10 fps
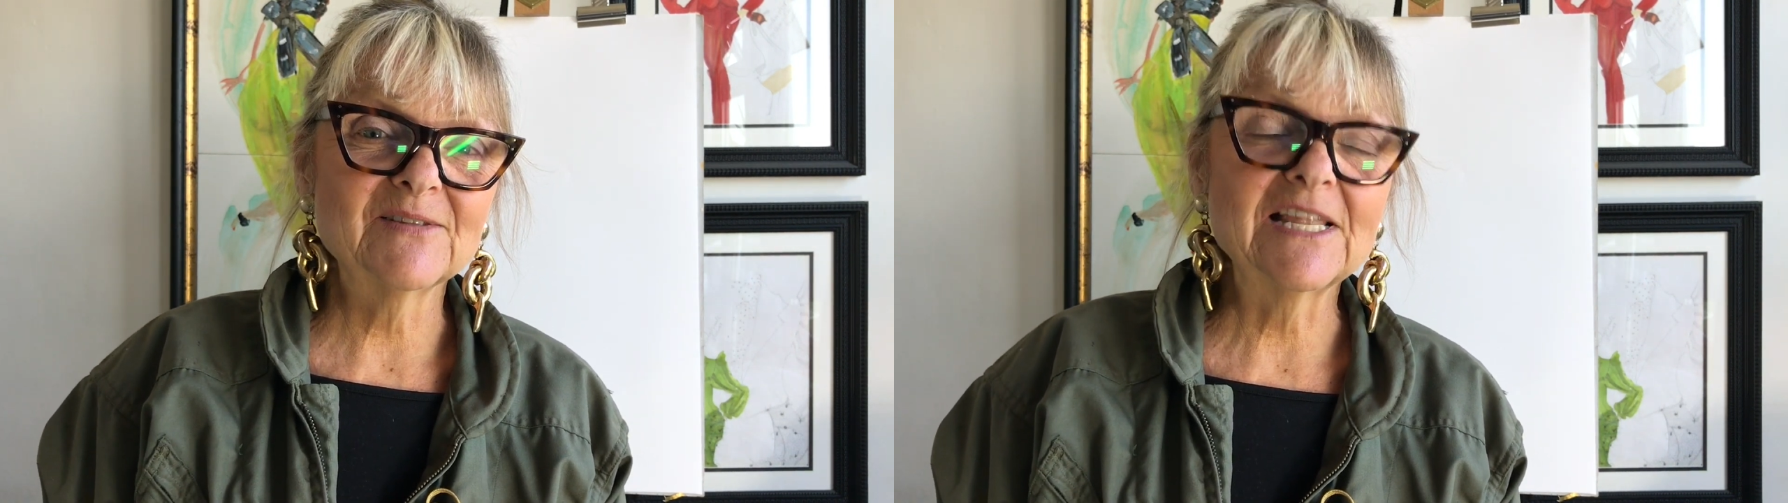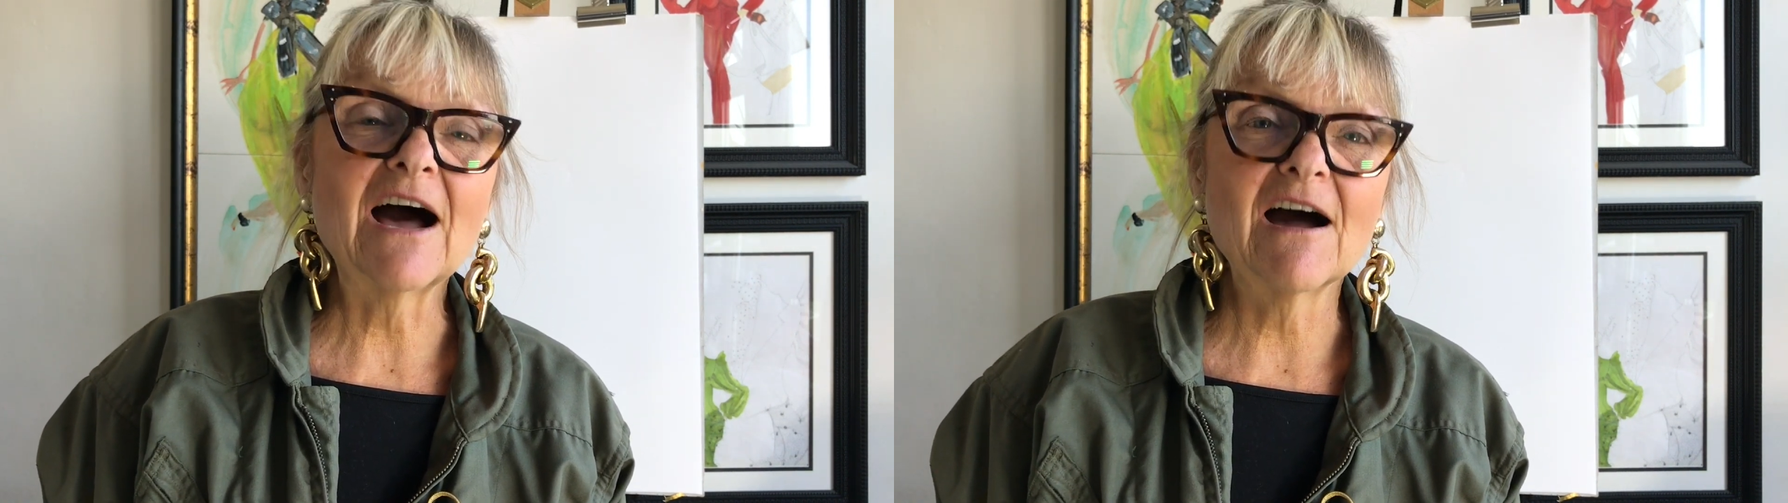
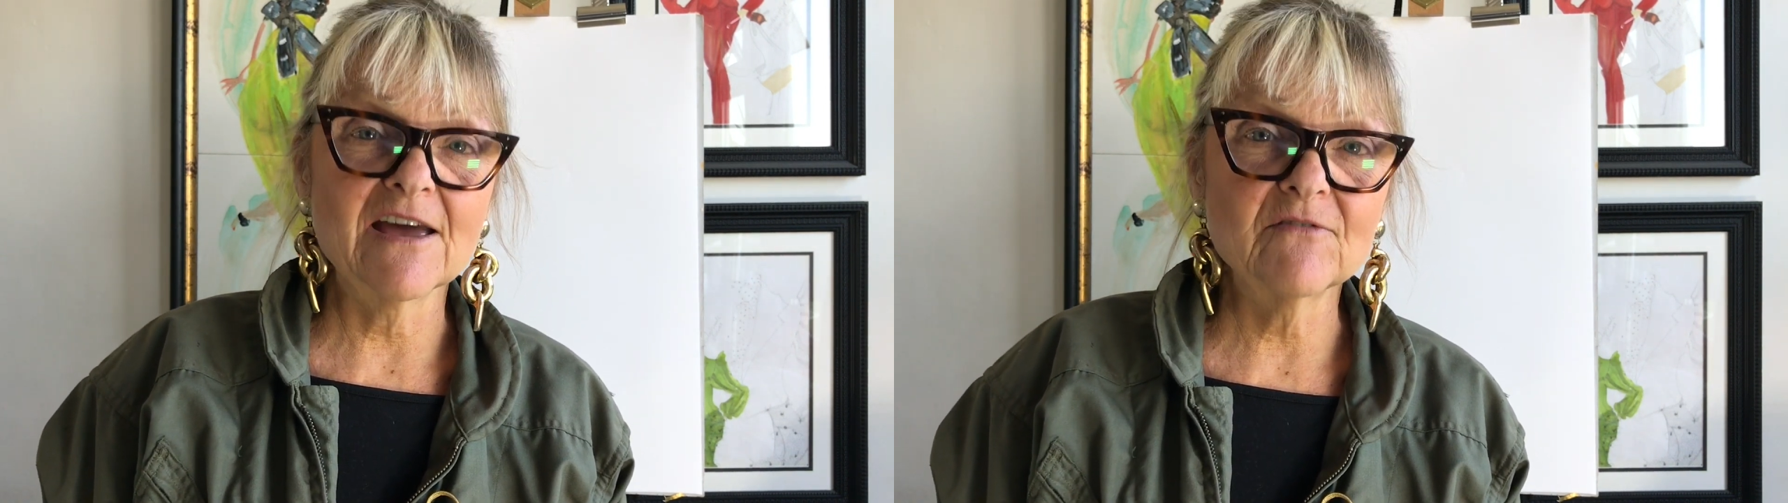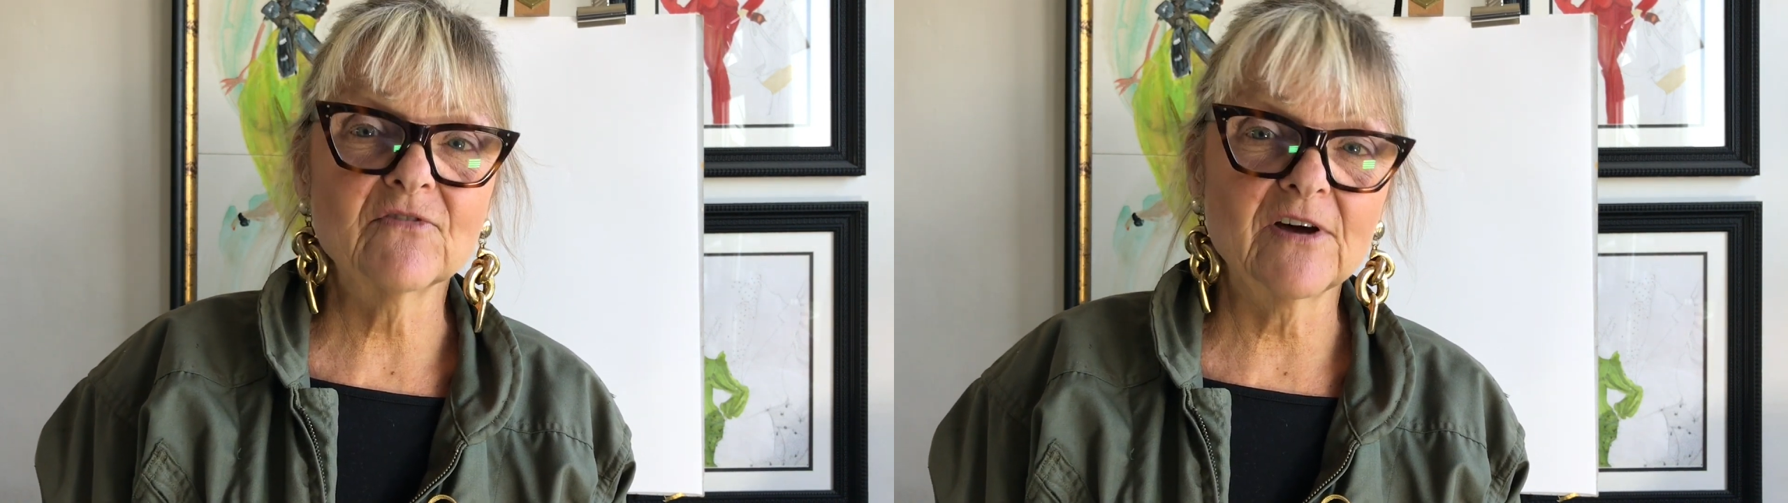
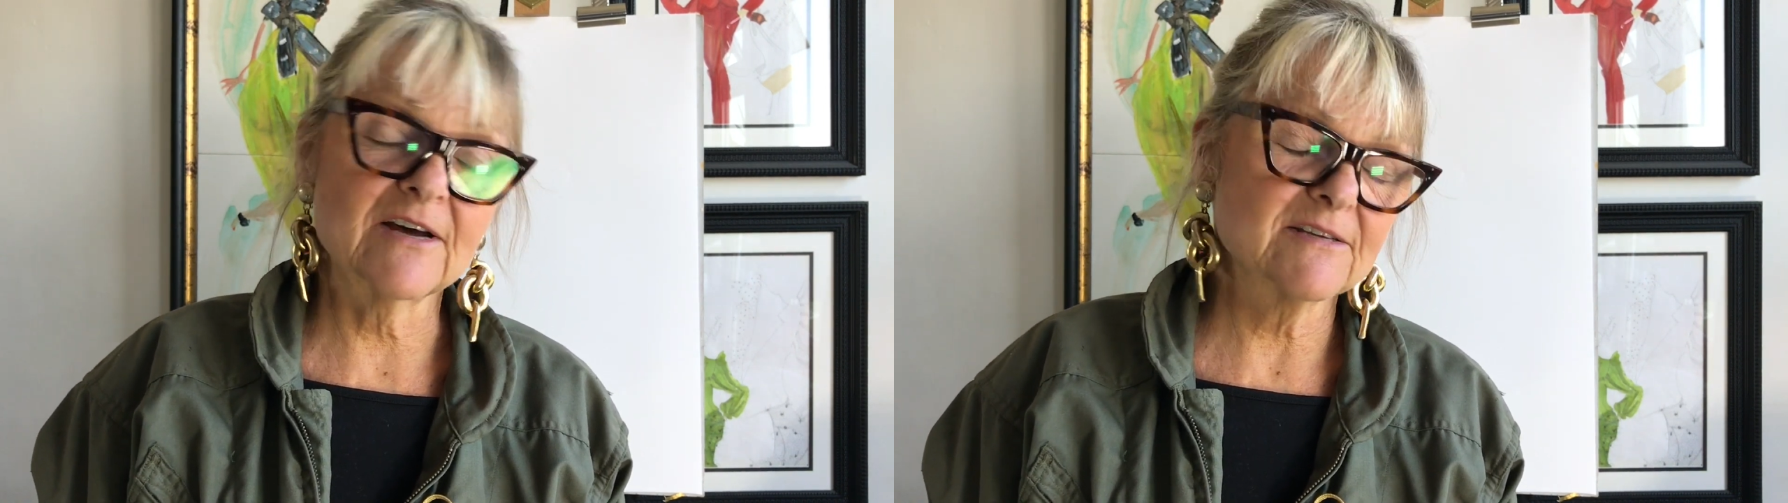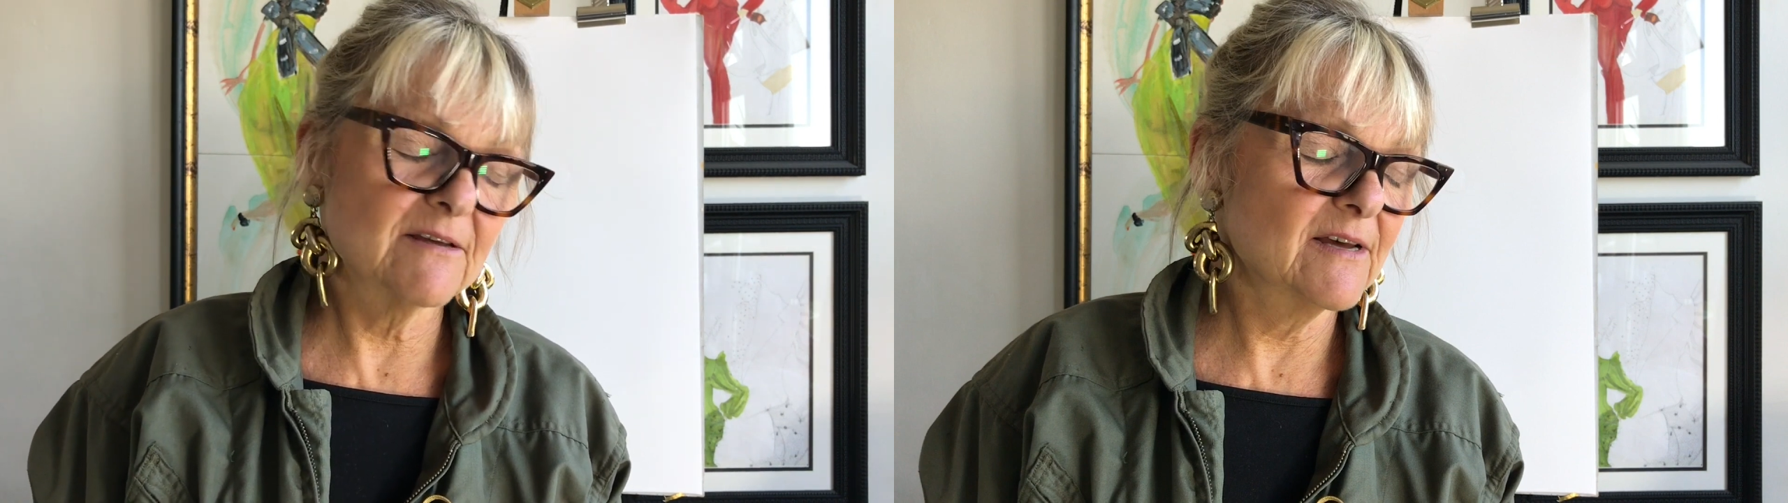live
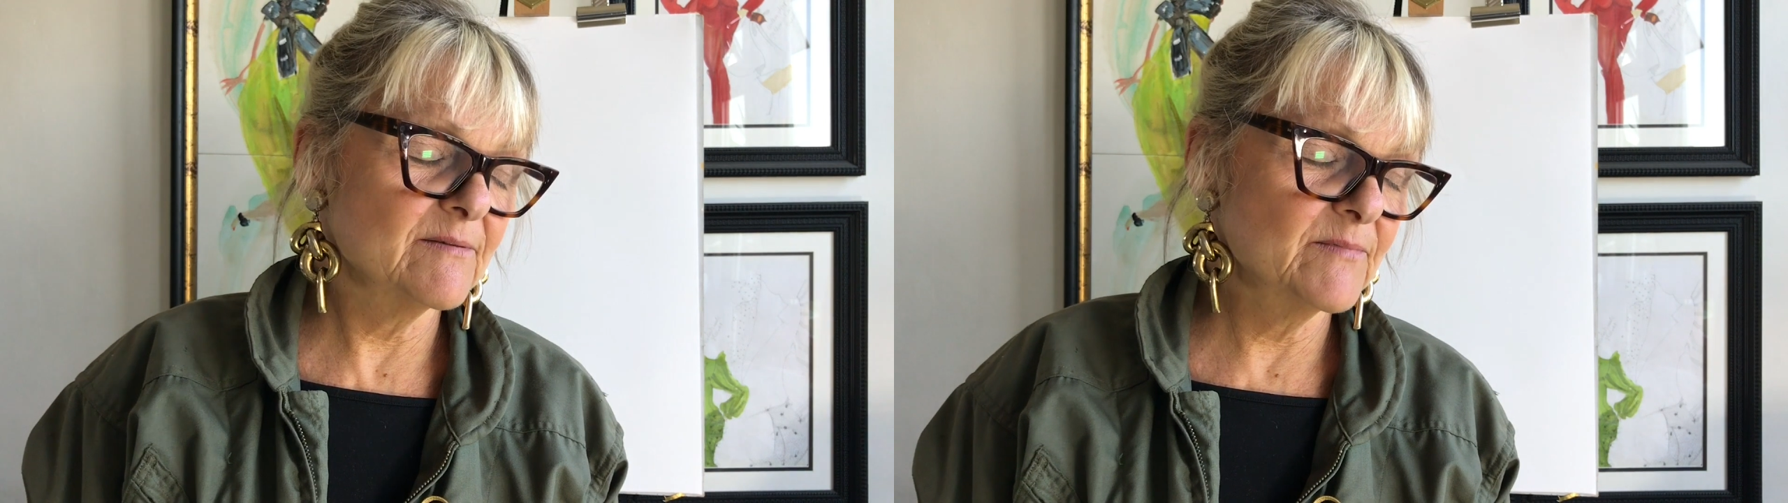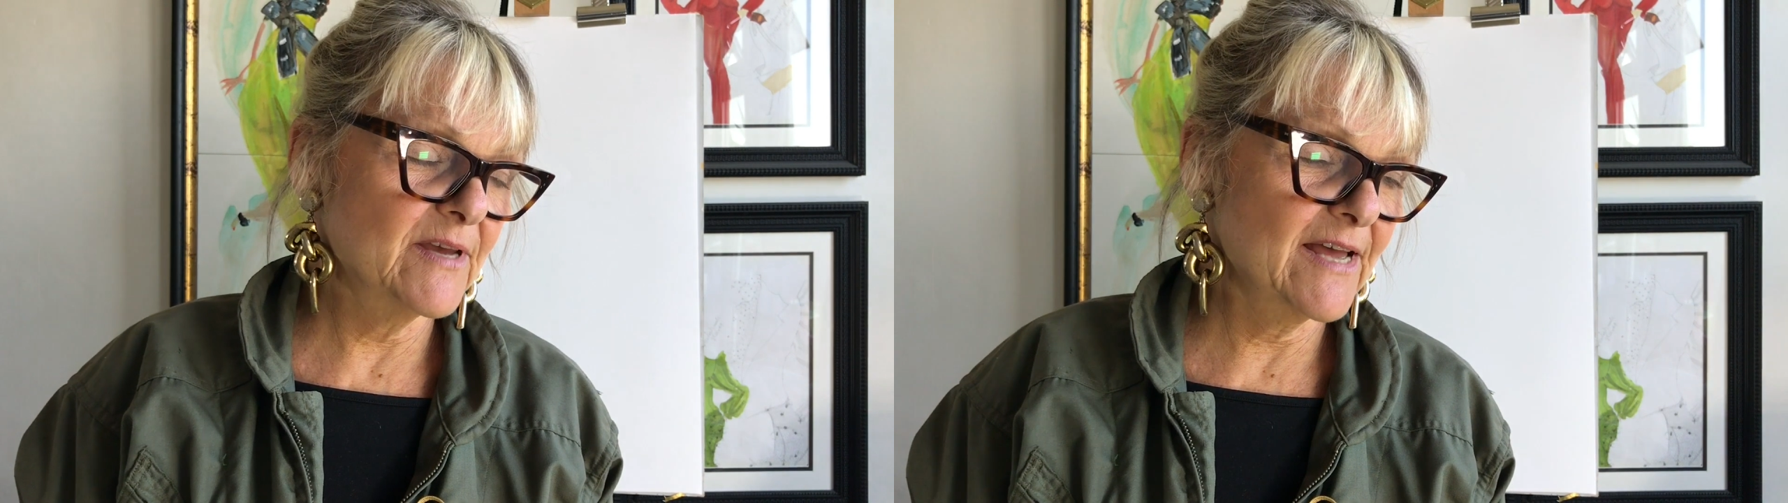
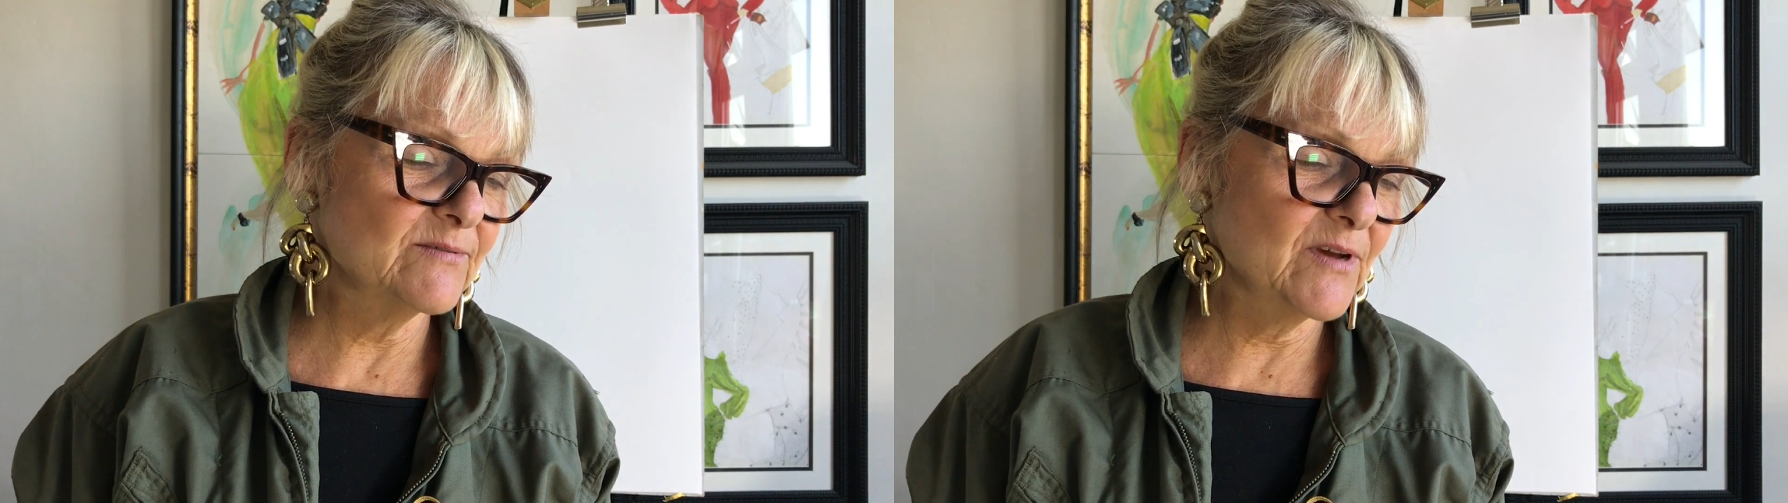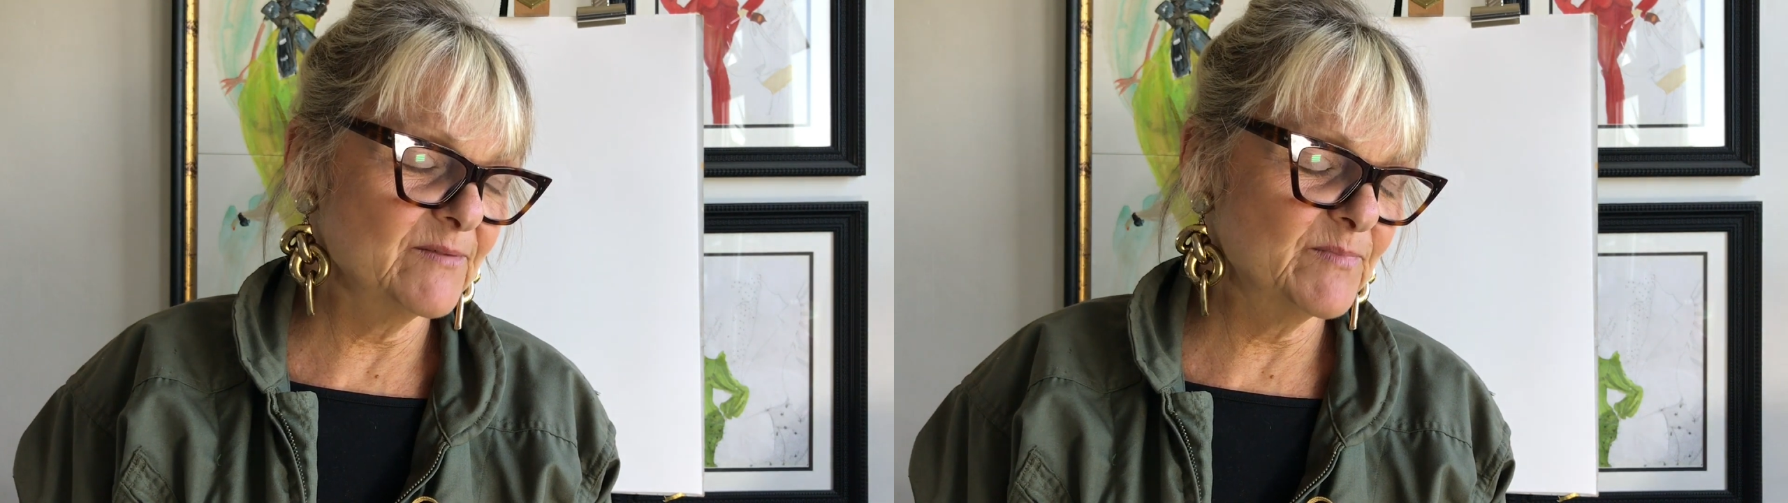and